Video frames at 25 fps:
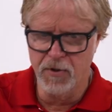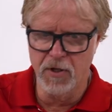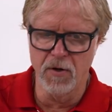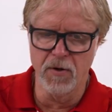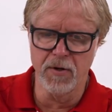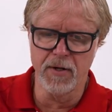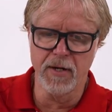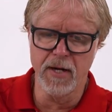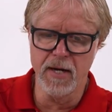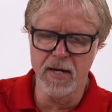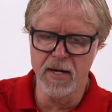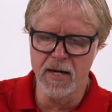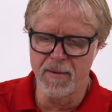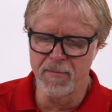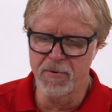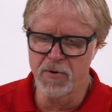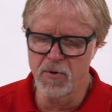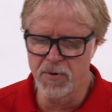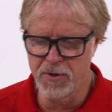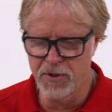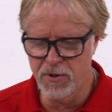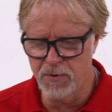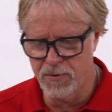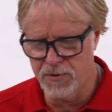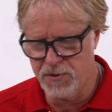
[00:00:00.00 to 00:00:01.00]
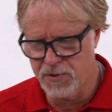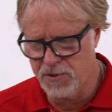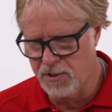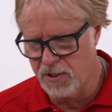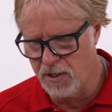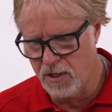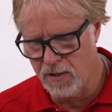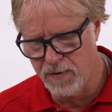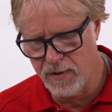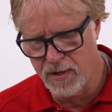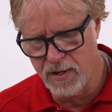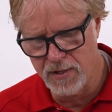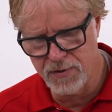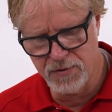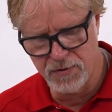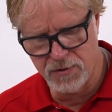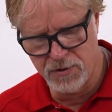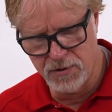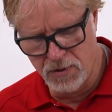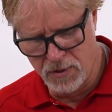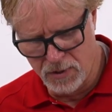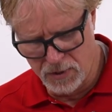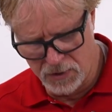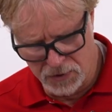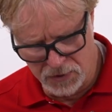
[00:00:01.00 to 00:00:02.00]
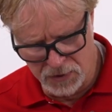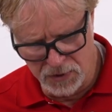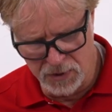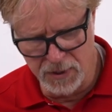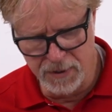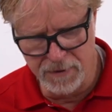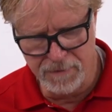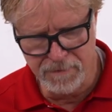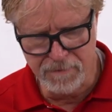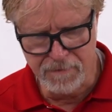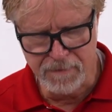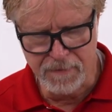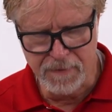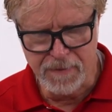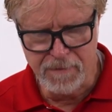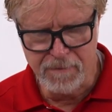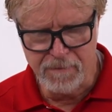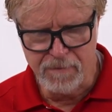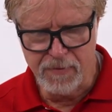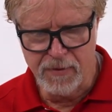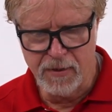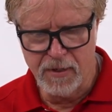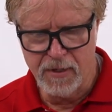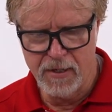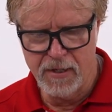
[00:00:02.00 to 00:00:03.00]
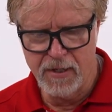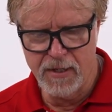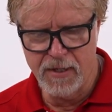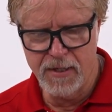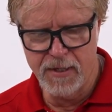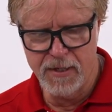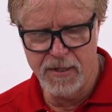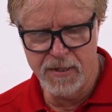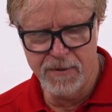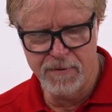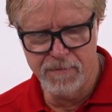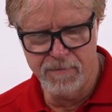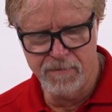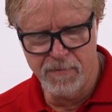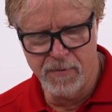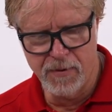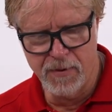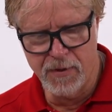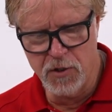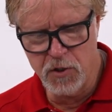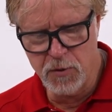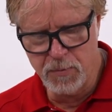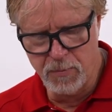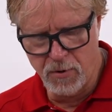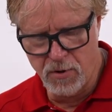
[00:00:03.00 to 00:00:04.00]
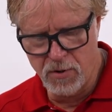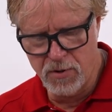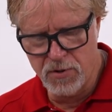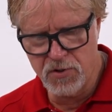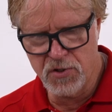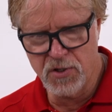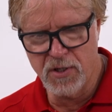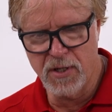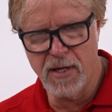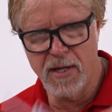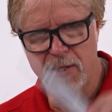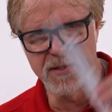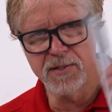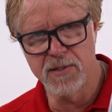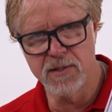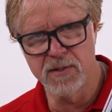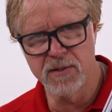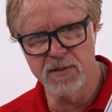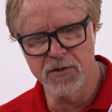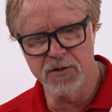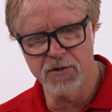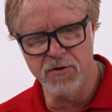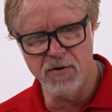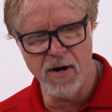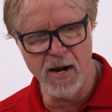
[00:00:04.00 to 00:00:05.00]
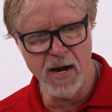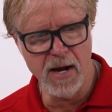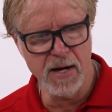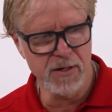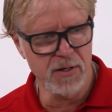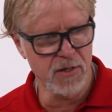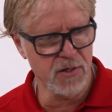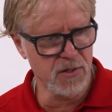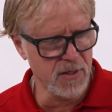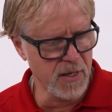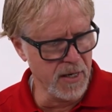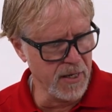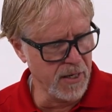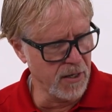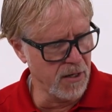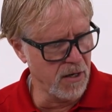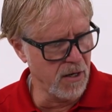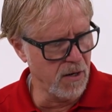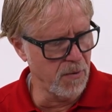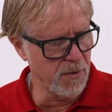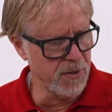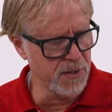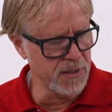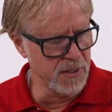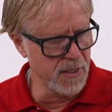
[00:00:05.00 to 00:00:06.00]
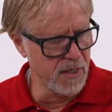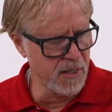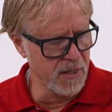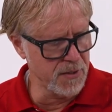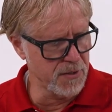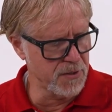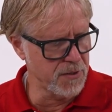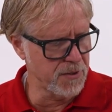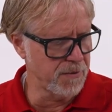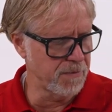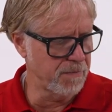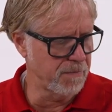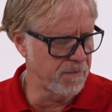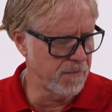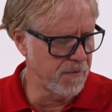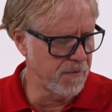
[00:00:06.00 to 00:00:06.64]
Okay, I'm going to install that so you can see. This part slides into the track just like it always does.